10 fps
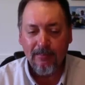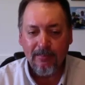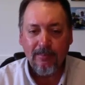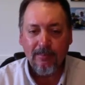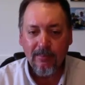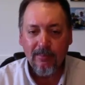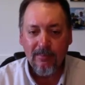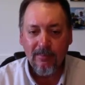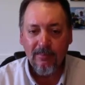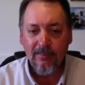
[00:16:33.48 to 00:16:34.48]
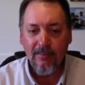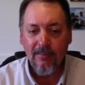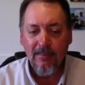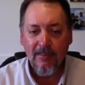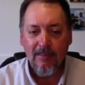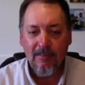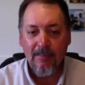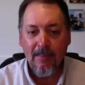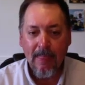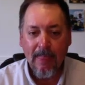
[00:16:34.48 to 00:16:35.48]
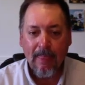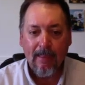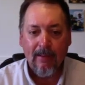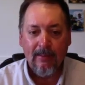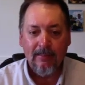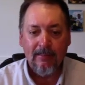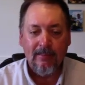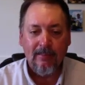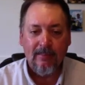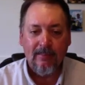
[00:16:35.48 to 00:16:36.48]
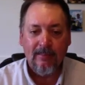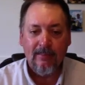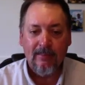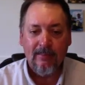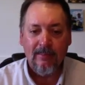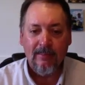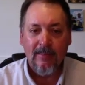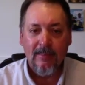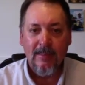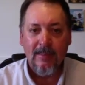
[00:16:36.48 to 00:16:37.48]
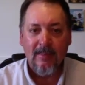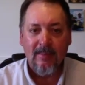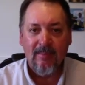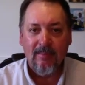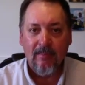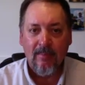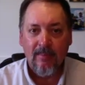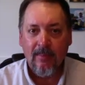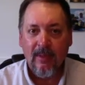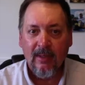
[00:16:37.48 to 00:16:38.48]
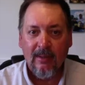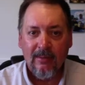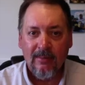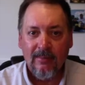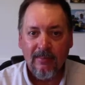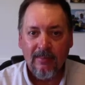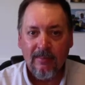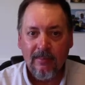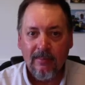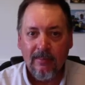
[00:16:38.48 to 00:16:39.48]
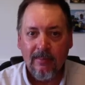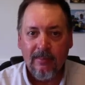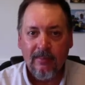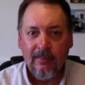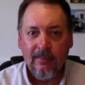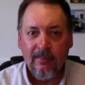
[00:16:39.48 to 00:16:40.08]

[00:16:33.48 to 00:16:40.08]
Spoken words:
This person isn't speaking.